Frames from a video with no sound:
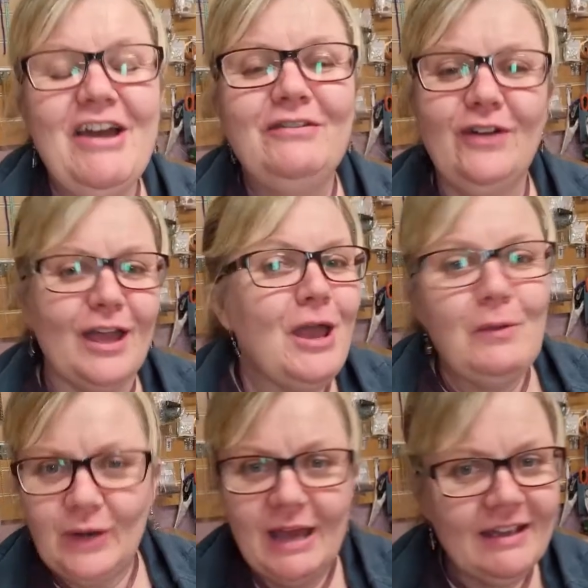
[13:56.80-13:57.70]
Right,
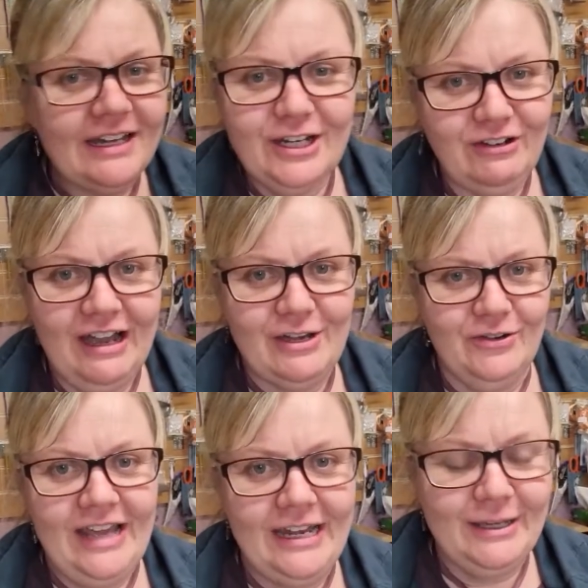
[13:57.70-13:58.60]
well, I'm going to crack
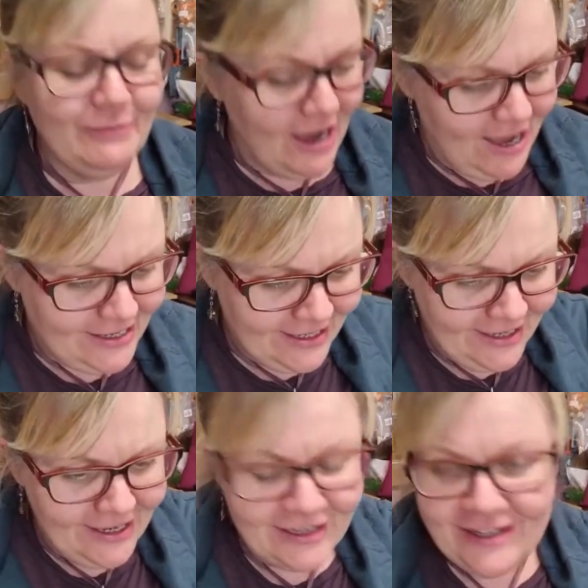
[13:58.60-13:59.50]
on anyway,
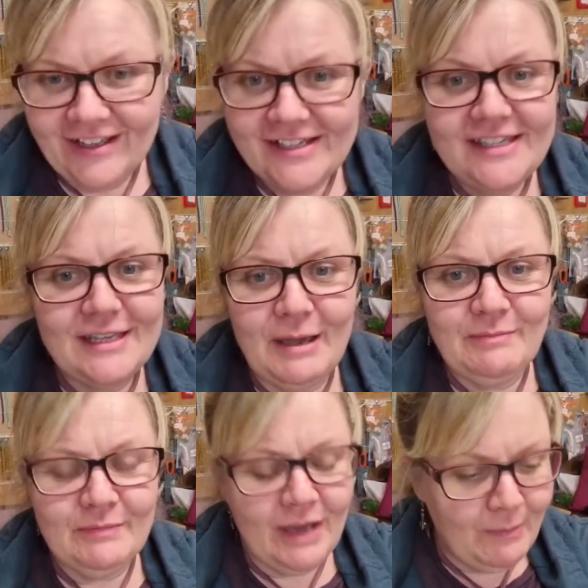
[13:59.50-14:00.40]
because
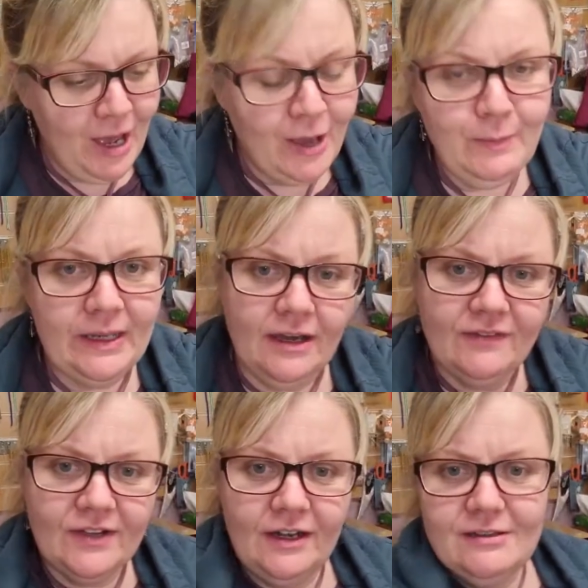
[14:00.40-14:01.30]
I'm hoping I
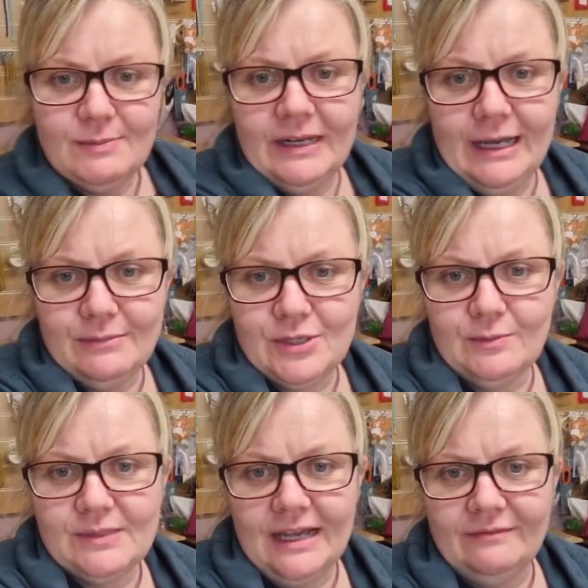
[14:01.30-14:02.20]
closed my
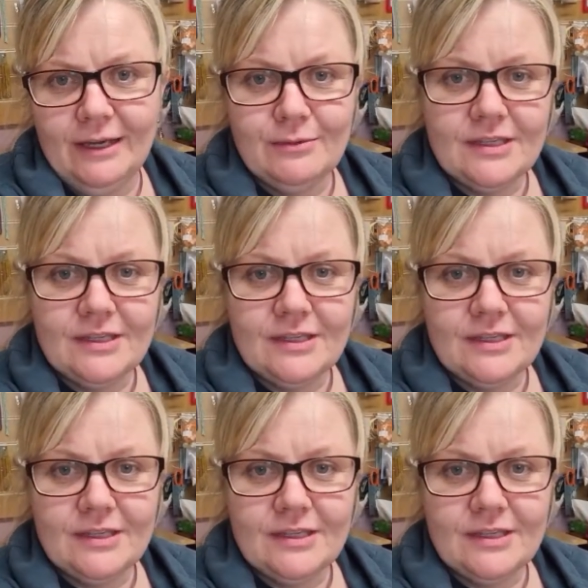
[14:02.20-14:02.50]
laptop down. That was